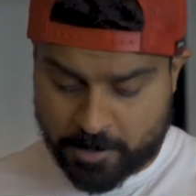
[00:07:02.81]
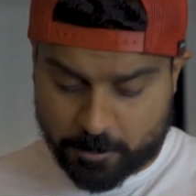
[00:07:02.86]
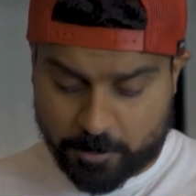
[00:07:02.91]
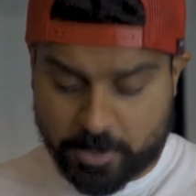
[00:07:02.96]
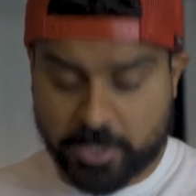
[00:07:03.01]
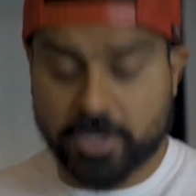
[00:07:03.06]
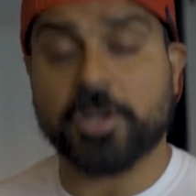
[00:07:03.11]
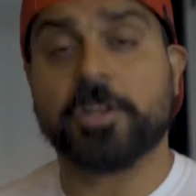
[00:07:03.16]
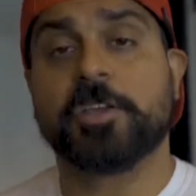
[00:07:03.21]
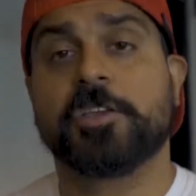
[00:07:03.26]

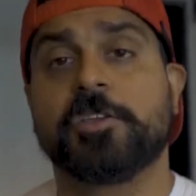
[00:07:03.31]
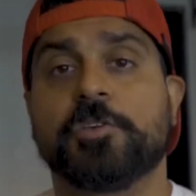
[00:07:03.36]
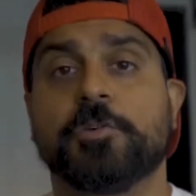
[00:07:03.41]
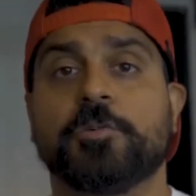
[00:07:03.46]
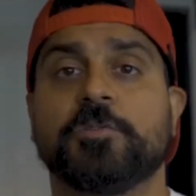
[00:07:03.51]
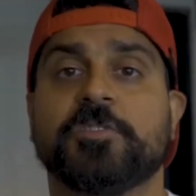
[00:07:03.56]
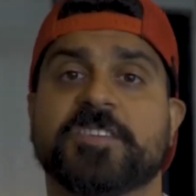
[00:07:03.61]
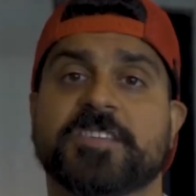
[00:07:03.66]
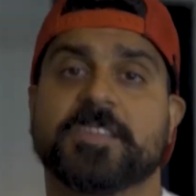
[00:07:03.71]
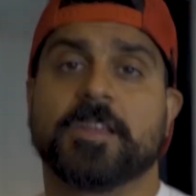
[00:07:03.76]
We're gonna
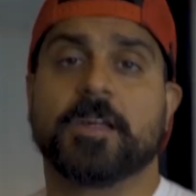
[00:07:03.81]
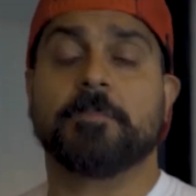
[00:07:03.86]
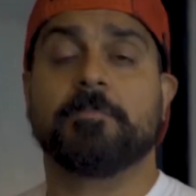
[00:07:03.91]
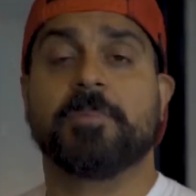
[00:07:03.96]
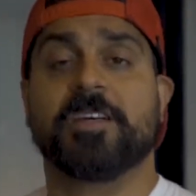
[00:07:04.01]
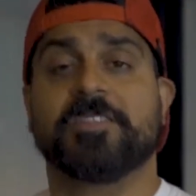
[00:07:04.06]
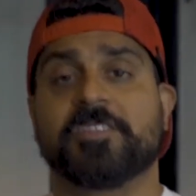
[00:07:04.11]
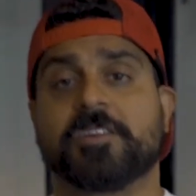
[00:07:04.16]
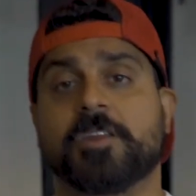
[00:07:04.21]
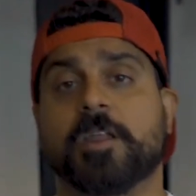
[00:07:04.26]
use
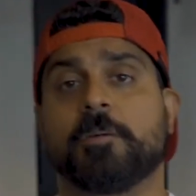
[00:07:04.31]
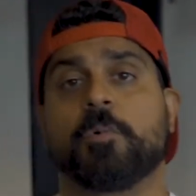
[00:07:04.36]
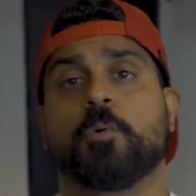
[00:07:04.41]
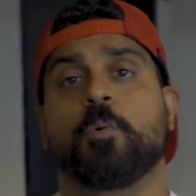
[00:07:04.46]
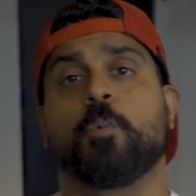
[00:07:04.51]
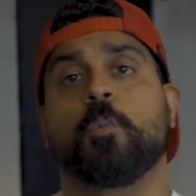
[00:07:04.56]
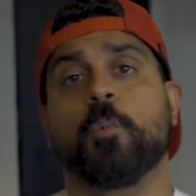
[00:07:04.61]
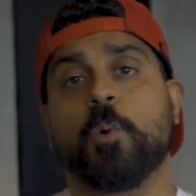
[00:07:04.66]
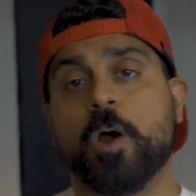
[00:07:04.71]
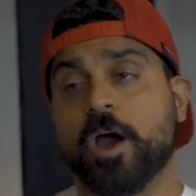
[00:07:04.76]
method number
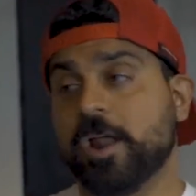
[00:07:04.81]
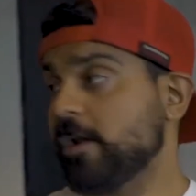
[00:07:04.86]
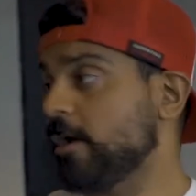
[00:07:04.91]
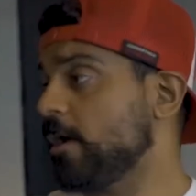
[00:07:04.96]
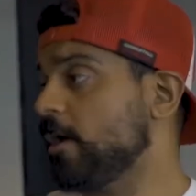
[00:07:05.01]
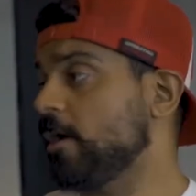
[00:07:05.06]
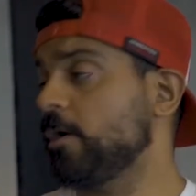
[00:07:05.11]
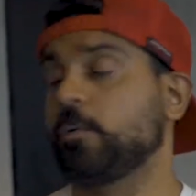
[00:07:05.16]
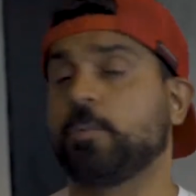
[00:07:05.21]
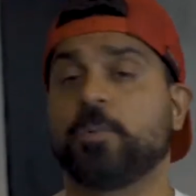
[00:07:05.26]
1,
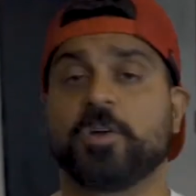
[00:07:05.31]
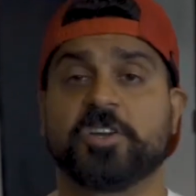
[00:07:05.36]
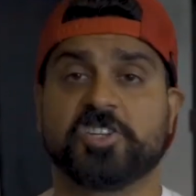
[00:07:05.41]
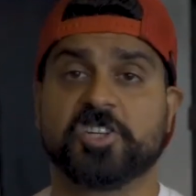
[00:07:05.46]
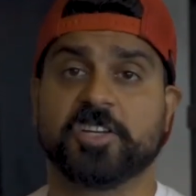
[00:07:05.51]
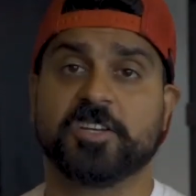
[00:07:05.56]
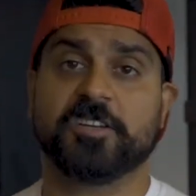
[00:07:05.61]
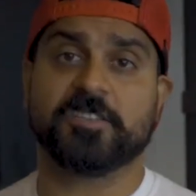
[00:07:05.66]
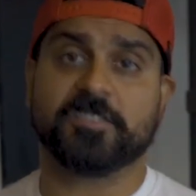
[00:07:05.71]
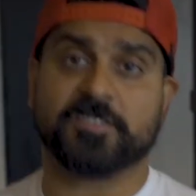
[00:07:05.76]
which
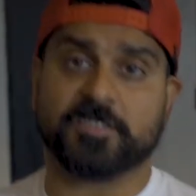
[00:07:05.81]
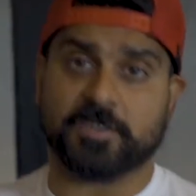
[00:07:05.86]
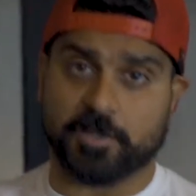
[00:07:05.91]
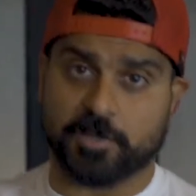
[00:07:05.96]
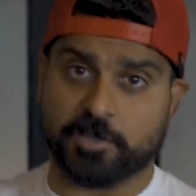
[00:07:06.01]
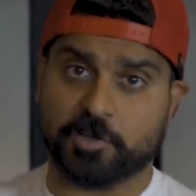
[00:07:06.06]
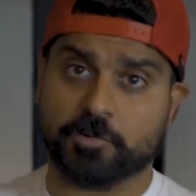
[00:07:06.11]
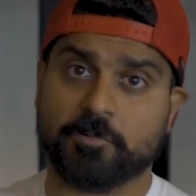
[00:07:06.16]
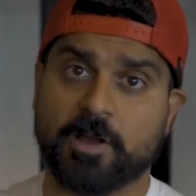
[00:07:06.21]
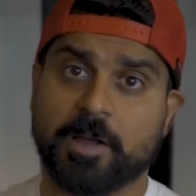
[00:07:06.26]
is
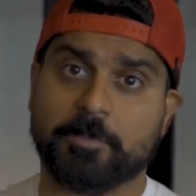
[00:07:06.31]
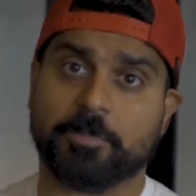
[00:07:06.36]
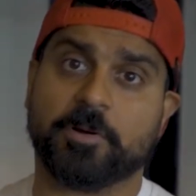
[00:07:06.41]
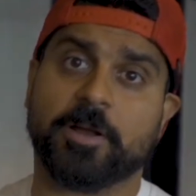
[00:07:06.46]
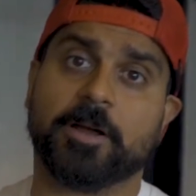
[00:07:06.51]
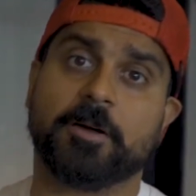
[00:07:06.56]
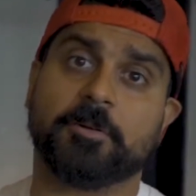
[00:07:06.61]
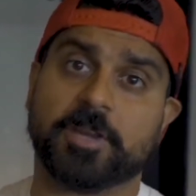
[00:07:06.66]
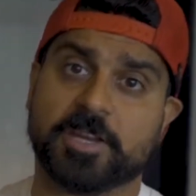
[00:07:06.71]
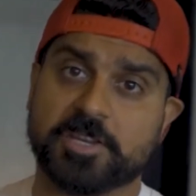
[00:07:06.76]
you wrap
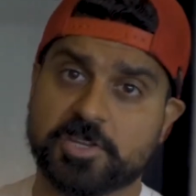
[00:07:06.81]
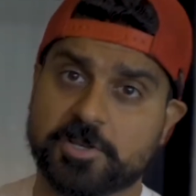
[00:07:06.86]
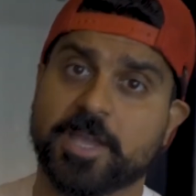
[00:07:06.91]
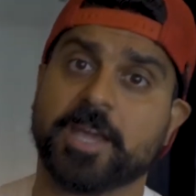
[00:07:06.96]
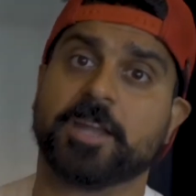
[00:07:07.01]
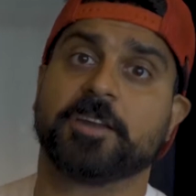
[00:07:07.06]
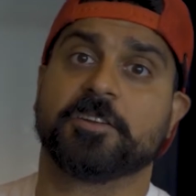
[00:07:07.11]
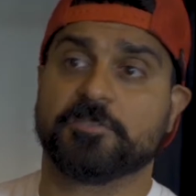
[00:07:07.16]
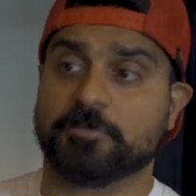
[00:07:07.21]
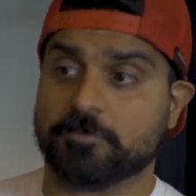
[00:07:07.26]
around and you
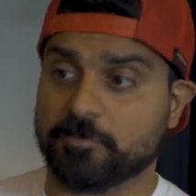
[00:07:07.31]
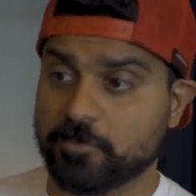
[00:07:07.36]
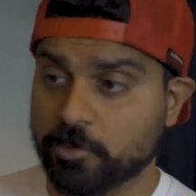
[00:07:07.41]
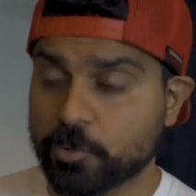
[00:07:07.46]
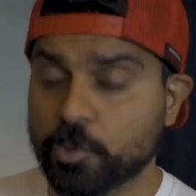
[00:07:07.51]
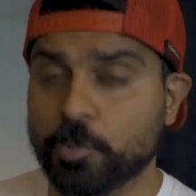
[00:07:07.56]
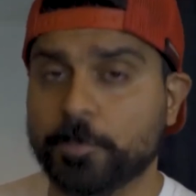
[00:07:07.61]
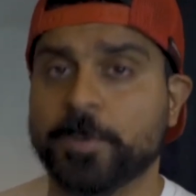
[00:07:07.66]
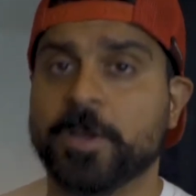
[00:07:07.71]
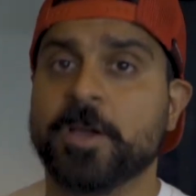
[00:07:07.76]
get it through the
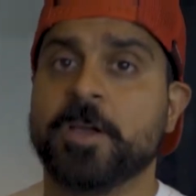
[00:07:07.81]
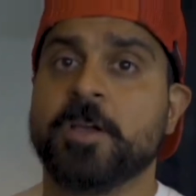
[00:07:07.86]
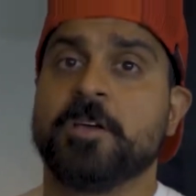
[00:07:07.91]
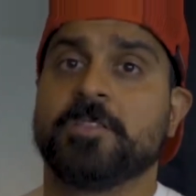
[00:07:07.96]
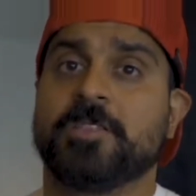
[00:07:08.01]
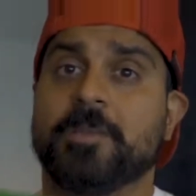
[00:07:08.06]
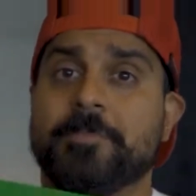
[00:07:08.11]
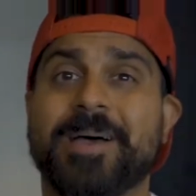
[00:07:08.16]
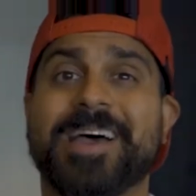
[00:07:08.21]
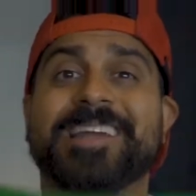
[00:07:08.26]
loop.
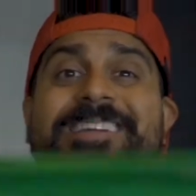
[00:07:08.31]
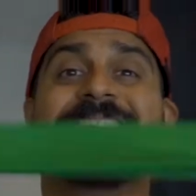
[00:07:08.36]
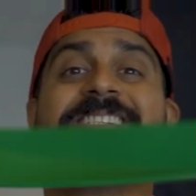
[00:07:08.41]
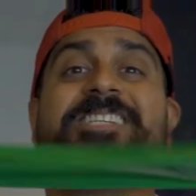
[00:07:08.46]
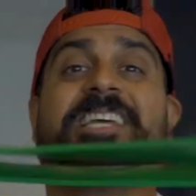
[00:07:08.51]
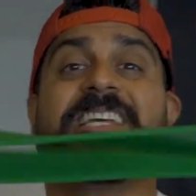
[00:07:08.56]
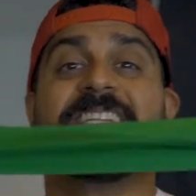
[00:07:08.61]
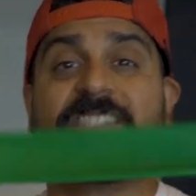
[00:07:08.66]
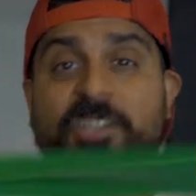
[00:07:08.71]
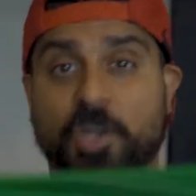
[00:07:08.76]
The band
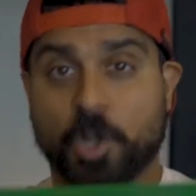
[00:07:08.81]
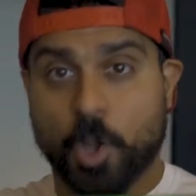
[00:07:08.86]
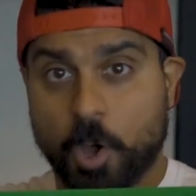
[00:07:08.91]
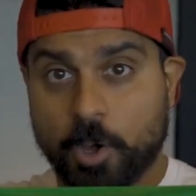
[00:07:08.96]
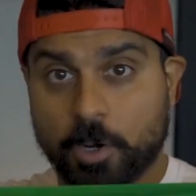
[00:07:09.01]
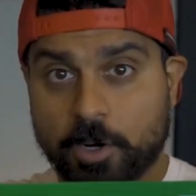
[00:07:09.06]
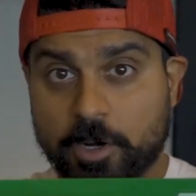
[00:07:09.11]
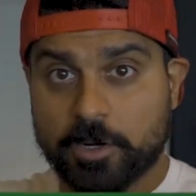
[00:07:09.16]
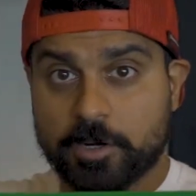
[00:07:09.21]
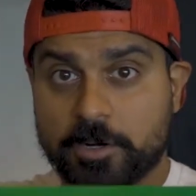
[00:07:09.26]
stays
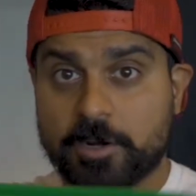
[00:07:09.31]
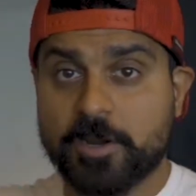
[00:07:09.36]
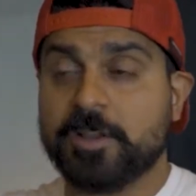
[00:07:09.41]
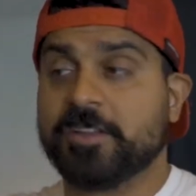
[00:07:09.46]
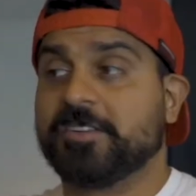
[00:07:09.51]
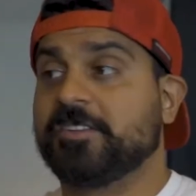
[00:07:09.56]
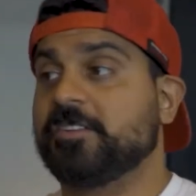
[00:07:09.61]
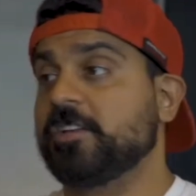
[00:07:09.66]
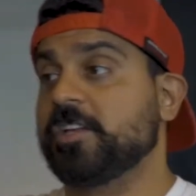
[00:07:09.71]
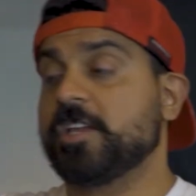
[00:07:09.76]
longer,
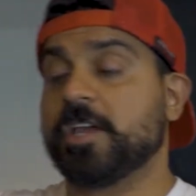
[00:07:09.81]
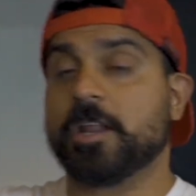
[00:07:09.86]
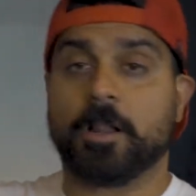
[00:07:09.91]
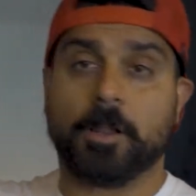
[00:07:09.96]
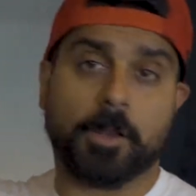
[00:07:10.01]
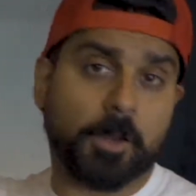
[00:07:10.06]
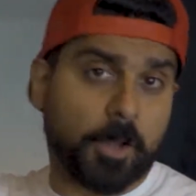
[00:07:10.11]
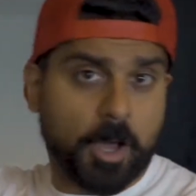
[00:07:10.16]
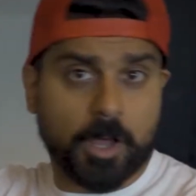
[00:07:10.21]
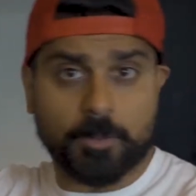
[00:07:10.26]
so you get a
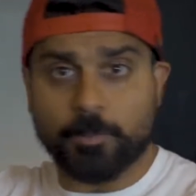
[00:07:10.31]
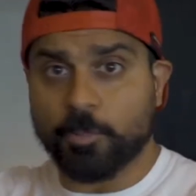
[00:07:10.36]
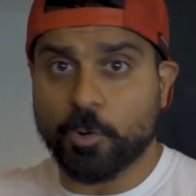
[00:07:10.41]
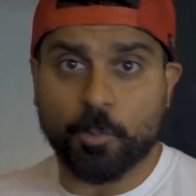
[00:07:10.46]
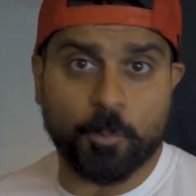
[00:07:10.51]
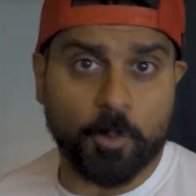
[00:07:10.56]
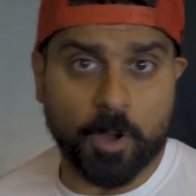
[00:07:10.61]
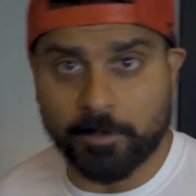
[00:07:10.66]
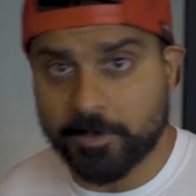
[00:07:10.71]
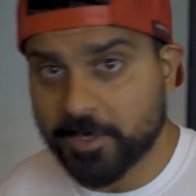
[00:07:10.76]
lot more
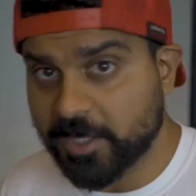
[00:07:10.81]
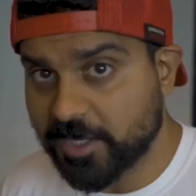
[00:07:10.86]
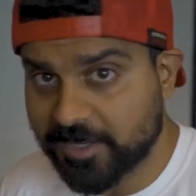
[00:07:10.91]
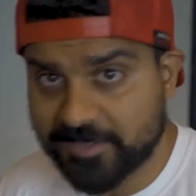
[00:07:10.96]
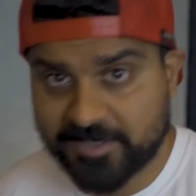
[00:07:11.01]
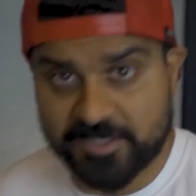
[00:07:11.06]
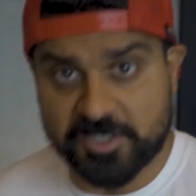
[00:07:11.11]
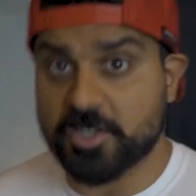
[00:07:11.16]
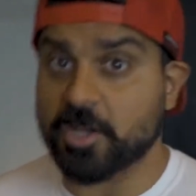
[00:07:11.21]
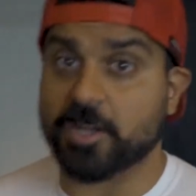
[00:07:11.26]

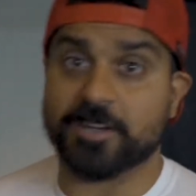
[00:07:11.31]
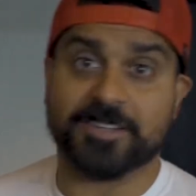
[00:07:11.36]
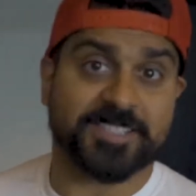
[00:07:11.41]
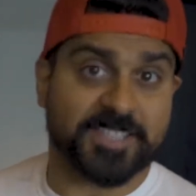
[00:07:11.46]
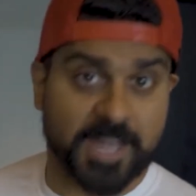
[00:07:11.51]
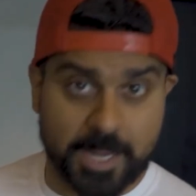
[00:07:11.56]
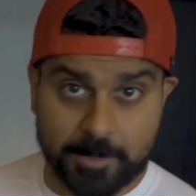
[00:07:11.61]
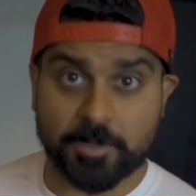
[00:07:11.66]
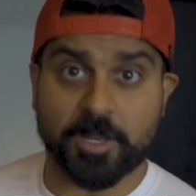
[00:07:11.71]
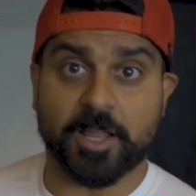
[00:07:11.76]
wobbliness, and you gotta
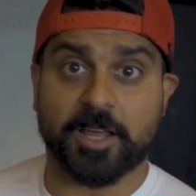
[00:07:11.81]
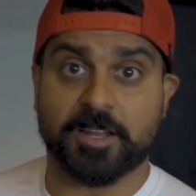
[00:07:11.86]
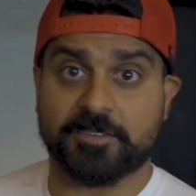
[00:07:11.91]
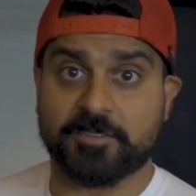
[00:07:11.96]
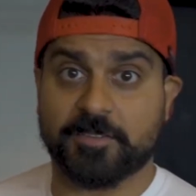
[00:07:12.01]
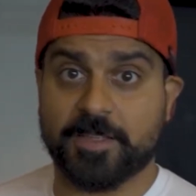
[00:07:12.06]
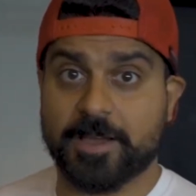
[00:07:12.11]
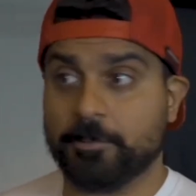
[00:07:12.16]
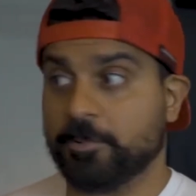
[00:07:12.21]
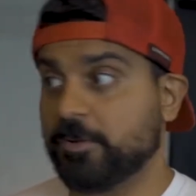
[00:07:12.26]
stabilize
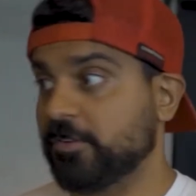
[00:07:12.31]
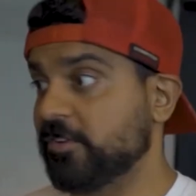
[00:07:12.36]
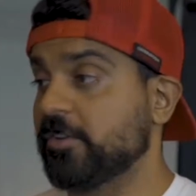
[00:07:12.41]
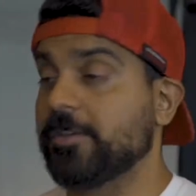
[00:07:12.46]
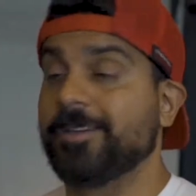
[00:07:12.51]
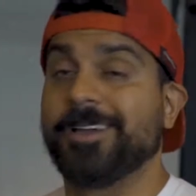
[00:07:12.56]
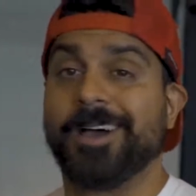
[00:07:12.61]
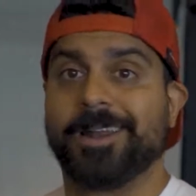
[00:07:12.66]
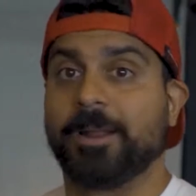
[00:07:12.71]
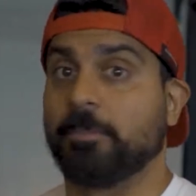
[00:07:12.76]
for that one, so
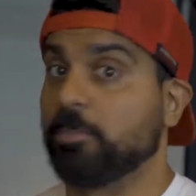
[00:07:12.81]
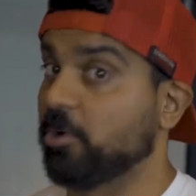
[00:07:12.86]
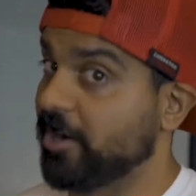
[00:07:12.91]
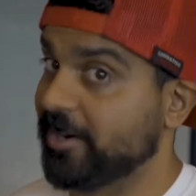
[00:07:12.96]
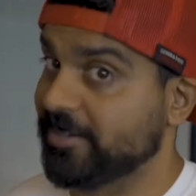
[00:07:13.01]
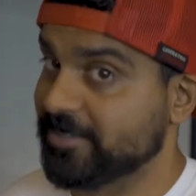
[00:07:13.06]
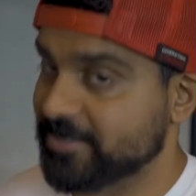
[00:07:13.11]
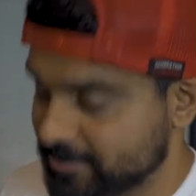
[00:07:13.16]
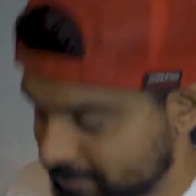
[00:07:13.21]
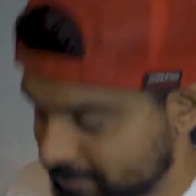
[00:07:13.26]
you gotta brace.